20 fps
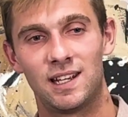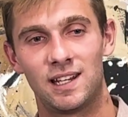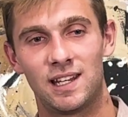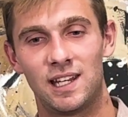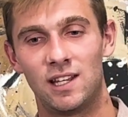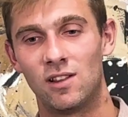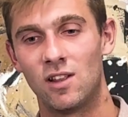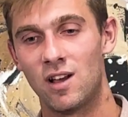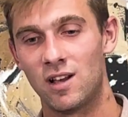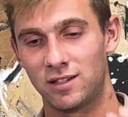
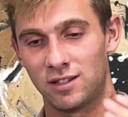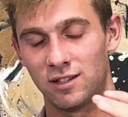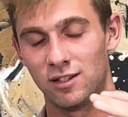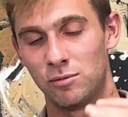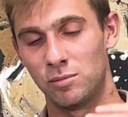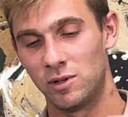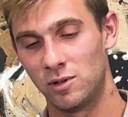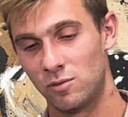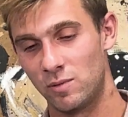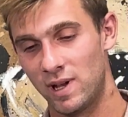he lost a
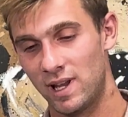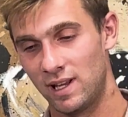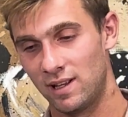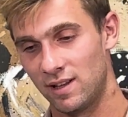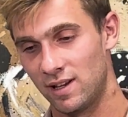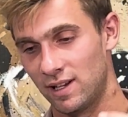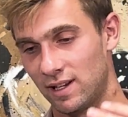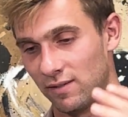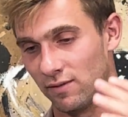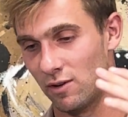little bit of weight
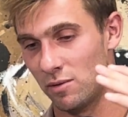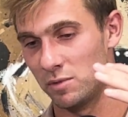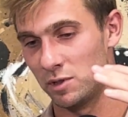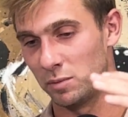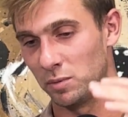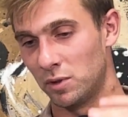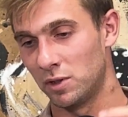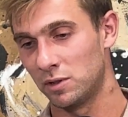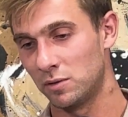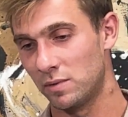like from his
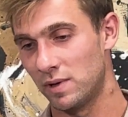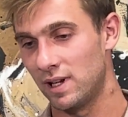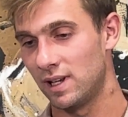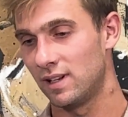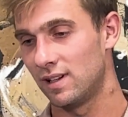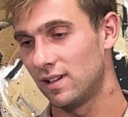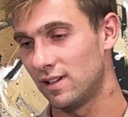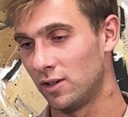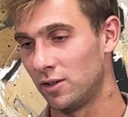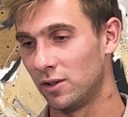birth
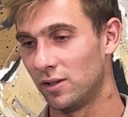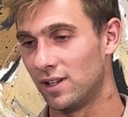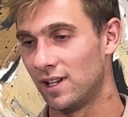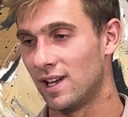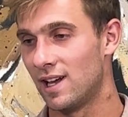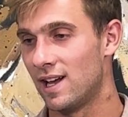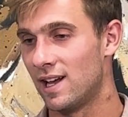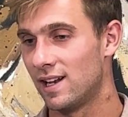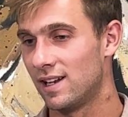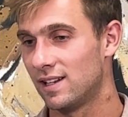weight early
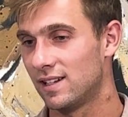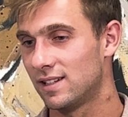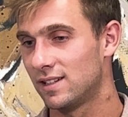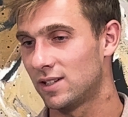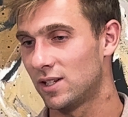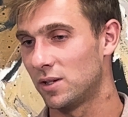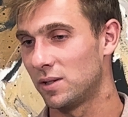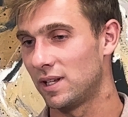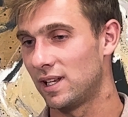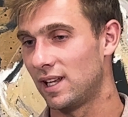on,
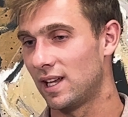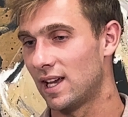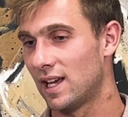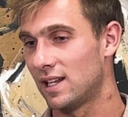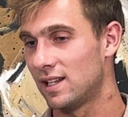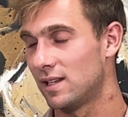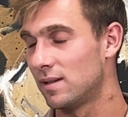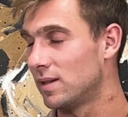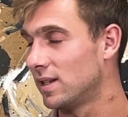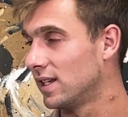so he
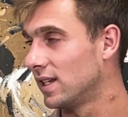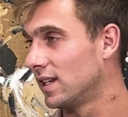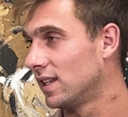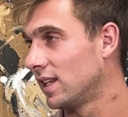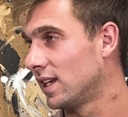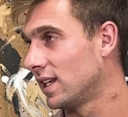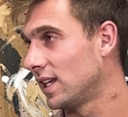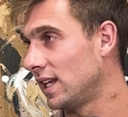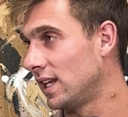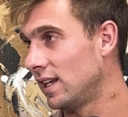had to
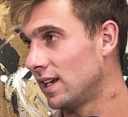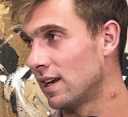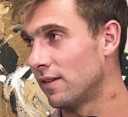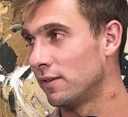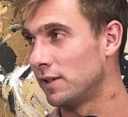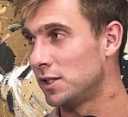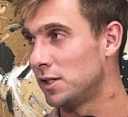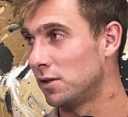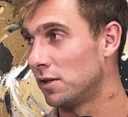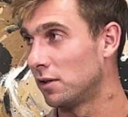like eat
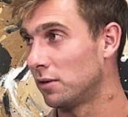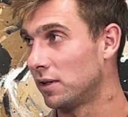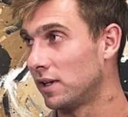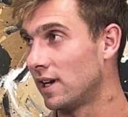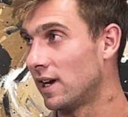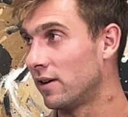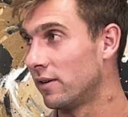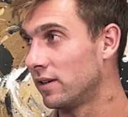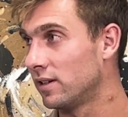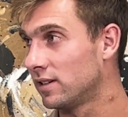every 2 to 3
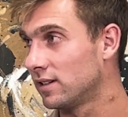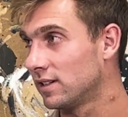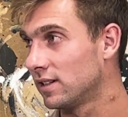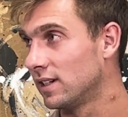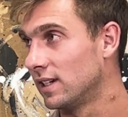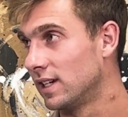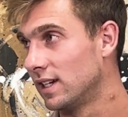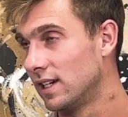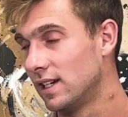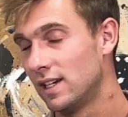hours.
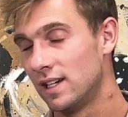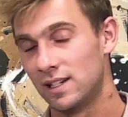Mm-hmm.